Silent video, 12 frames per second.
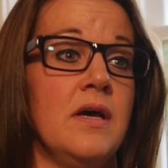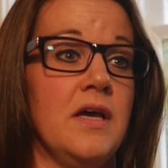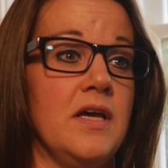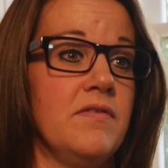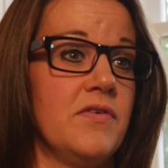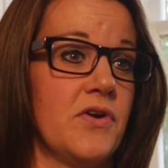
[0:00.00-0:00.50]

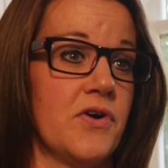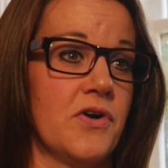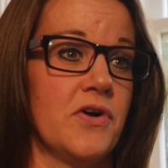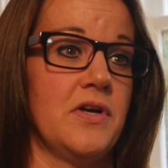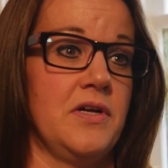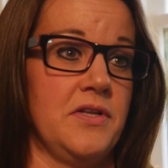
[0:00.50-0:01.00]
Even
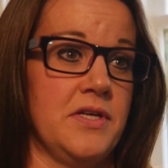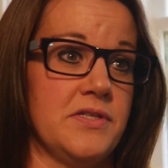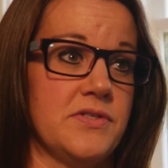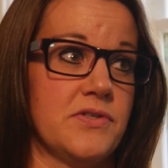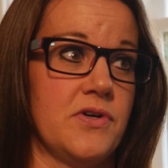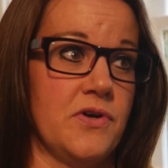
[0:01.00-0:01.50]
her
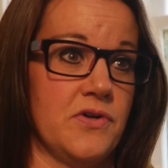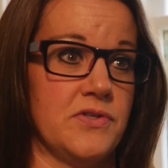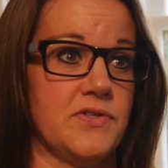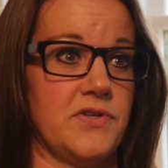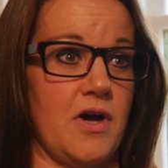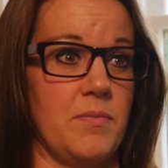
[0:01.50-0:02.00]
illness couldn't
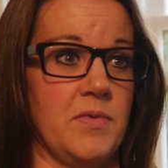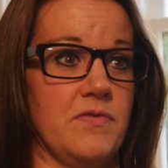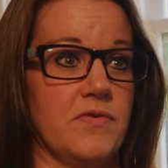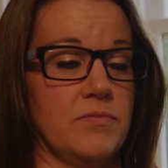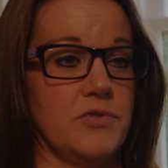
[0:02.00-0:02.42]
stop me from